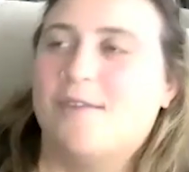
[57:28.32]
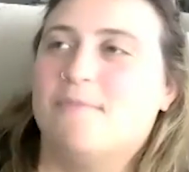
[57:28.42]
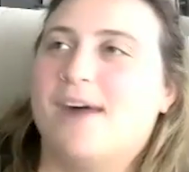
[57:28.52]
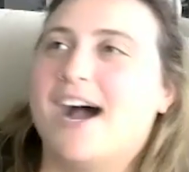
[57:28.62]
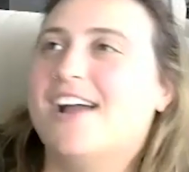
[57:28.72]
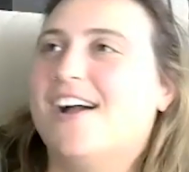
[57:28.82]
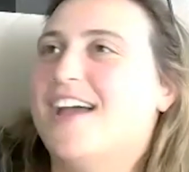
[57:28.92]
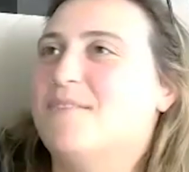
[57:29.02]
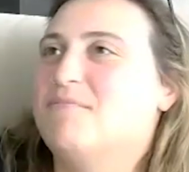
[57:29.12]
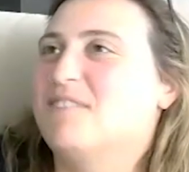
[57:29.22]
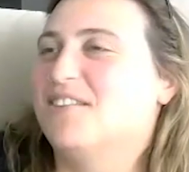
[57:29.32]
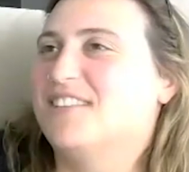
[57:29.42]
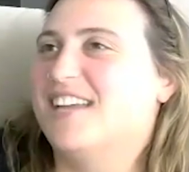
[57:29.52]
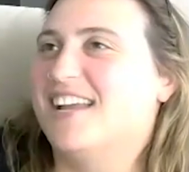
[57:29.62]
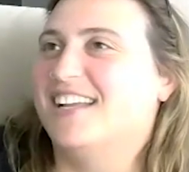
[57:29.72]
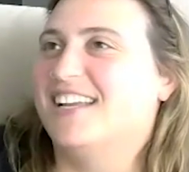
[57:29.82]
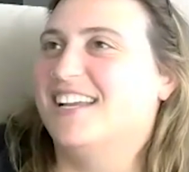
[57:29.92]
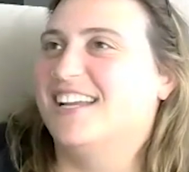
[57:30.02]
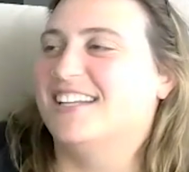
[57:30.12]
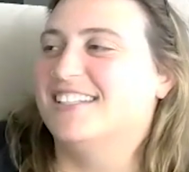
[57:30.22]
My hot improv take
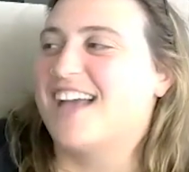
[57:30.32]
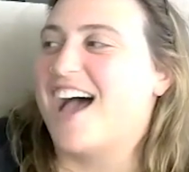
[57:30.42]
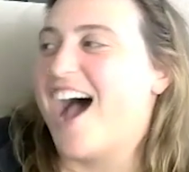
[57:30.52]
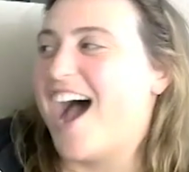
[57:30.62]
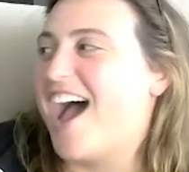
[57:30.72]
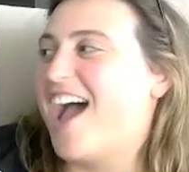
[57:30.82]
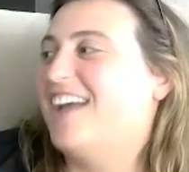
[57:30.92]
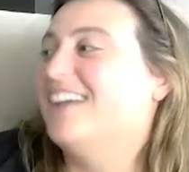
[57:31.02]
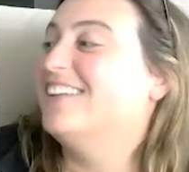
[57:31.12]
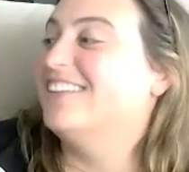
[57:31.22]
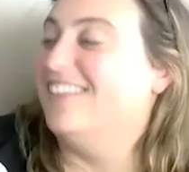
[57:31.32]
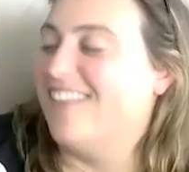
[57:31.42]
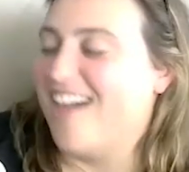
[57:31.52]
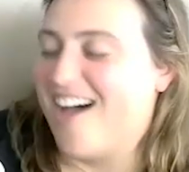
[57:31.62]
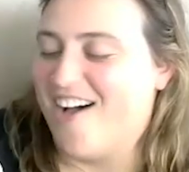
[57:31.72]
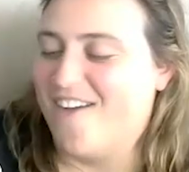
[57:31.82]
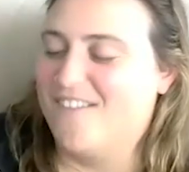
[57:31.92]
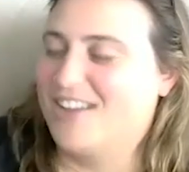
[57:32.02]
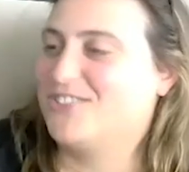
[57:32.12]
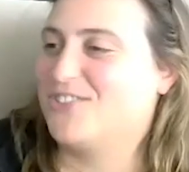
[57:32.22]
is I love
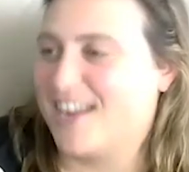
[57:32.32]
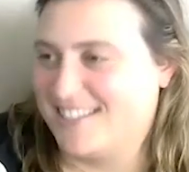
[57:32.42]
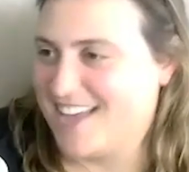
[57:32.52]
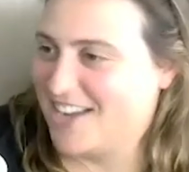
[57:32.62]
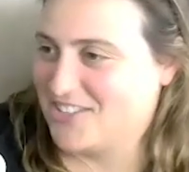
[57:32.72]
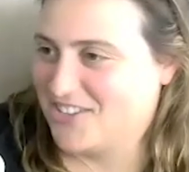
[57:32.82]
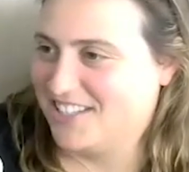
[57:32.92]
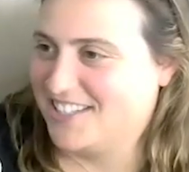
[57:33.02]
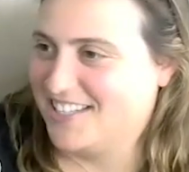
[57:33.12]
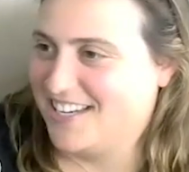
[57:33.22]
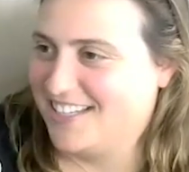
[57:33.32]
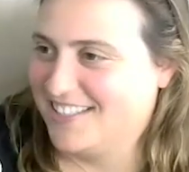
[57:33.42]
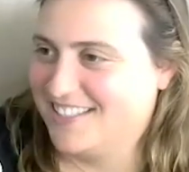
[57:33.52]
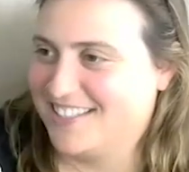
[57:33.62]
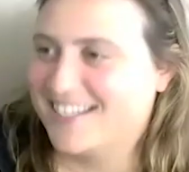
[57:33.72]
transaction scenes.